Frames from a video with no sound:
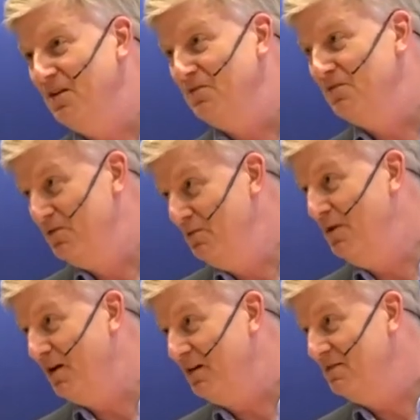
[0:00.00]
of the
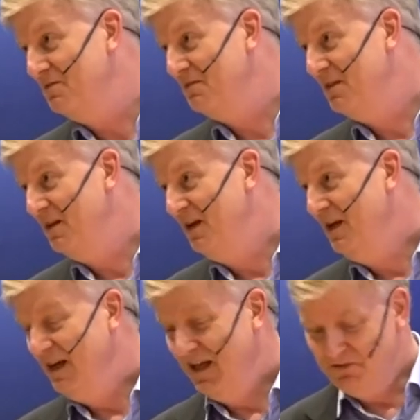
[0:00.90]
work.
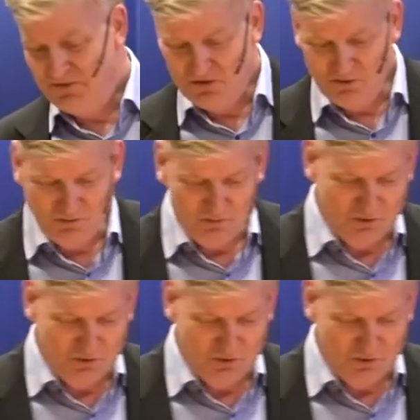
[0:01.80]
If you